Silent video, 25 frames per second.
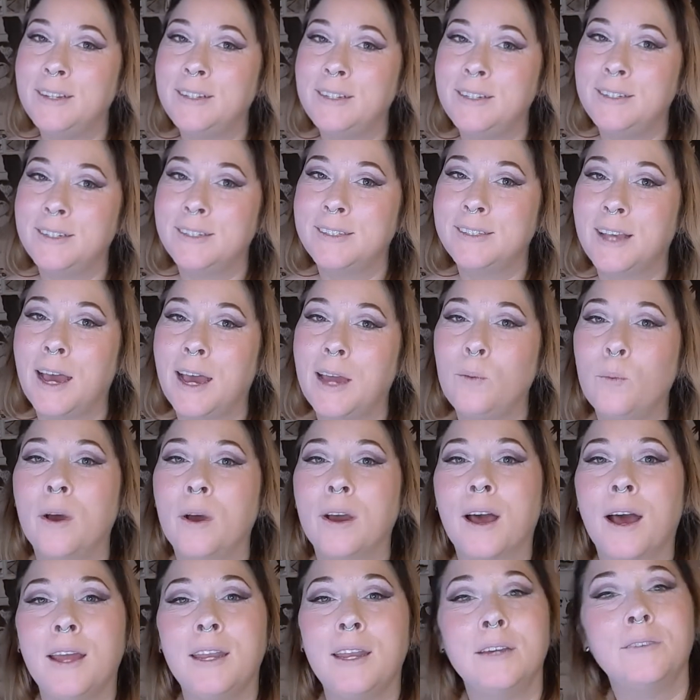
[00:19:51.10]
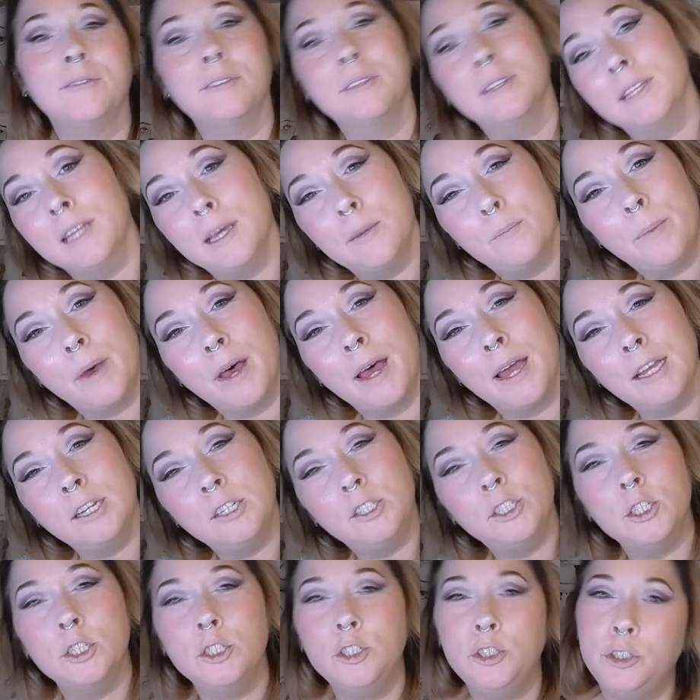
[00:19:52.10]
to decide what kind of lip I
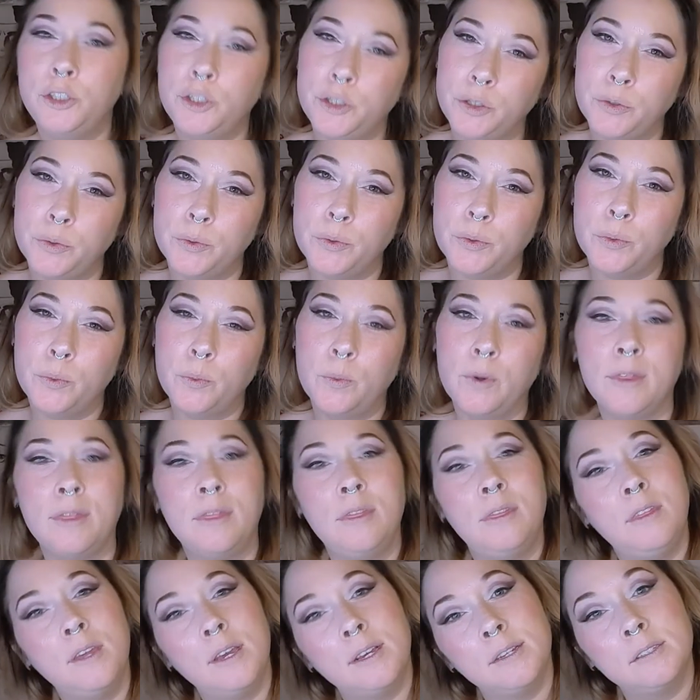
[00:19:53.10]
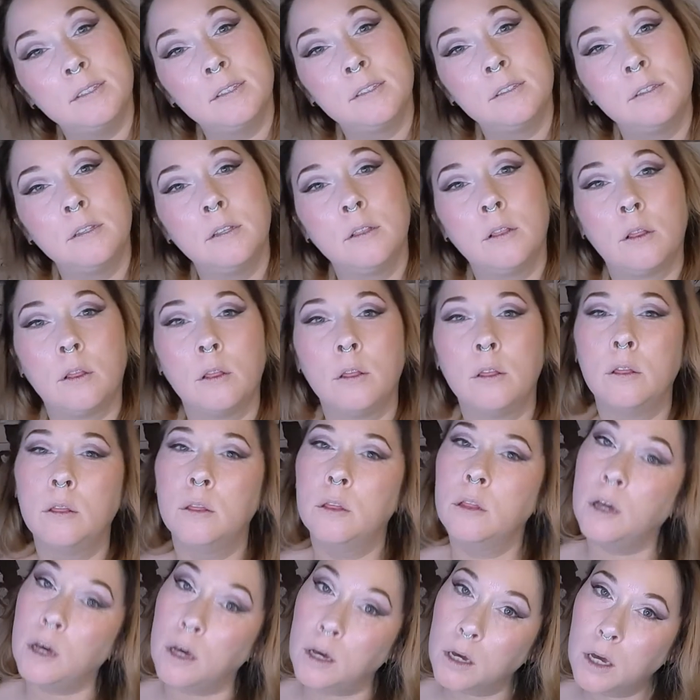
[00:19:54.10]
should do with this
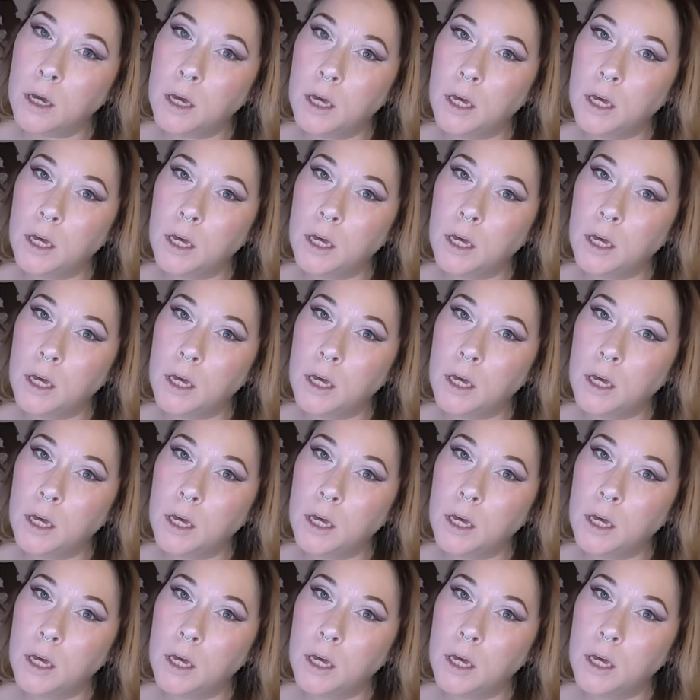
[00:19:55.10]
look.